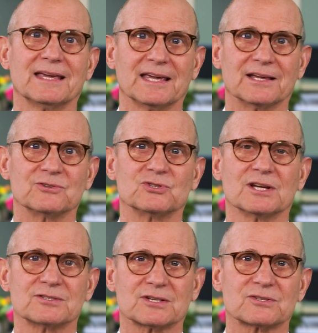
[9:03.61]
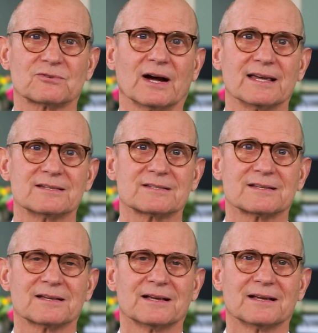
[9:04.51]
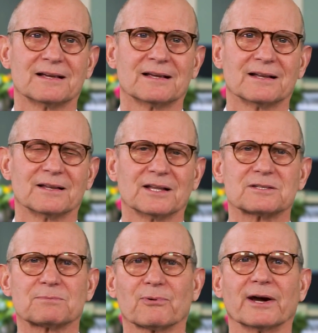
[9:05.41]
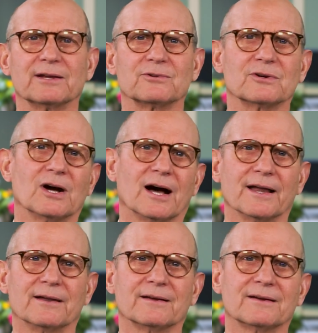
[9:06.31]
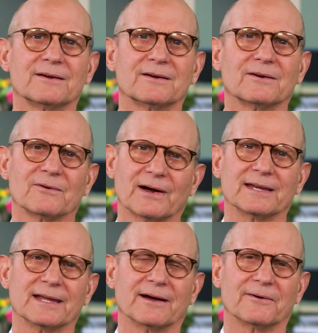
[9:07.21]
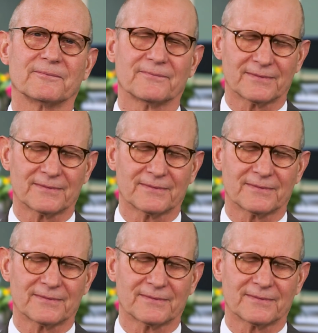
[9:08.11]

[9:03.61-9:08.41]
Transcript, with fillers: in Jesus Christ. Let's pray to God right now.